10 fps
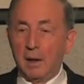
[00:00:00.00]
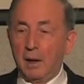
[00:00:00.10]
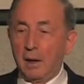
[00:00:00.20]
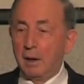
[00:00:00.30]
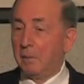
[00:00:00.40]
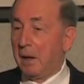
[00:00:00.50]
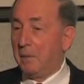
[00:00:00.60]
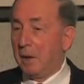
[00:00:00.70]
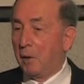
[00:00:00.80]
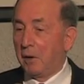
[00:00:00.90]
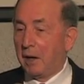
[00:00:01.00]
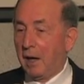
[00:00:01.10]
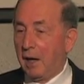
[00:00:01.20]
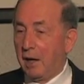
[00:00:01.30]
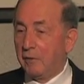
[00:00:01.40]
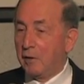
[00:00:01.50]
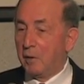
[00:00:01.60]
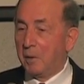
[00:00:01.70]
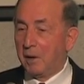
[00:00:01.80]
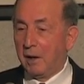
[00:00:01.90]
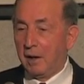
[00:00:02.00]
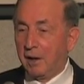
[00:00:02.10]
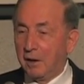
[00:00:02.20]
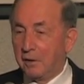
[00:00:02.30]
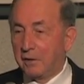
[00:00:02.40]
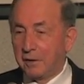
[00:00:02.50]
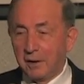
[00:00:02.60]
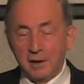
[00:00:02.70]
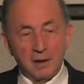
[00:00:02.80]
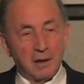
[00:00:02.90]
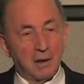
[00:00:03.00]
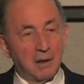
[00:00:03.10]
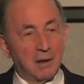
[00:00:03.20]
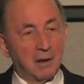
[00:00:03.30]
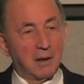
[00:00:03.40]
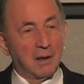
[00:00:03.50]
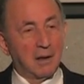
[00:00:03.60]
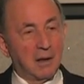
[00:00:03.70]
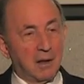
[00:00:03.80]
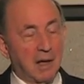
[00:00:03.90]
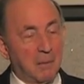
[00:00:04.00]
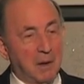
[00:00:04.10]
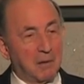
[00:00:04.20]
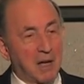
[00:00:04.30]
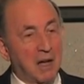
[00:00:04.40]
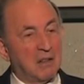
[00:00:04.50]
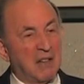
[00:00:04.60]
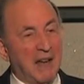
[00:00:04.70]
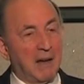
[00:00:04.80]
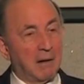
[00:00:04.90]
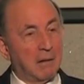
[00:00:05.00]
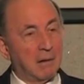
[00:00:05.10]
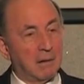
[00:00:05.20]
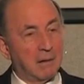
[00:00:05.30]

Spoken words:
It may be okay if nobody is coming on our tail.